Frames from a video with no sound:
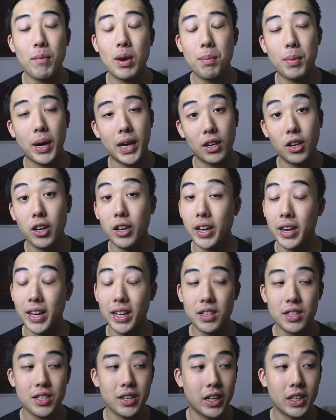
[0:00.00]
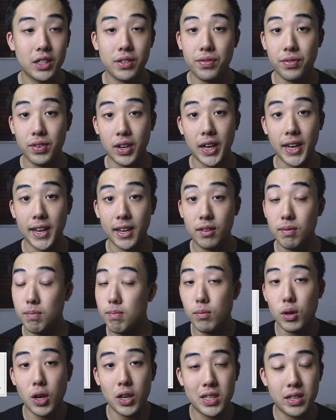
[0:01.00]
we might look at insights like
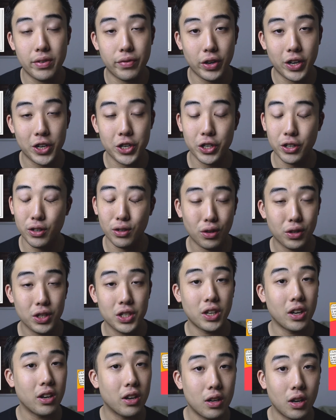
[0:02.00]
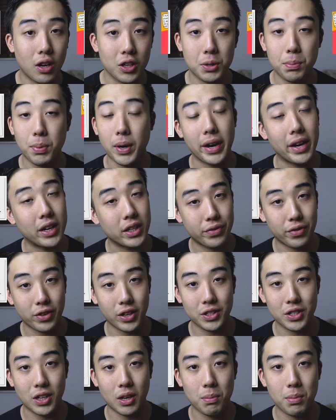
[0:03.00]
loss aversion or sunk cost bias, for
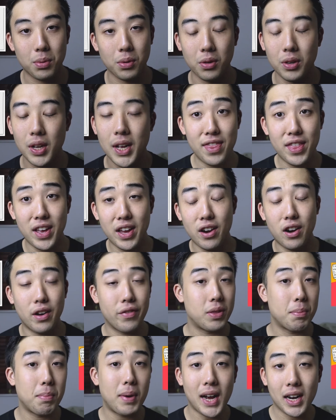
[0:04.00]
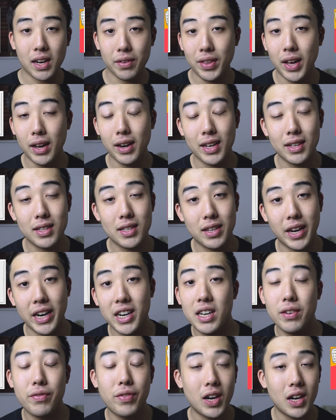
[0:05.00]
example, and then off the back of that
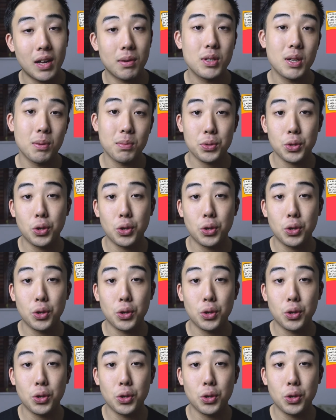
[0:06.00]
insight, develop some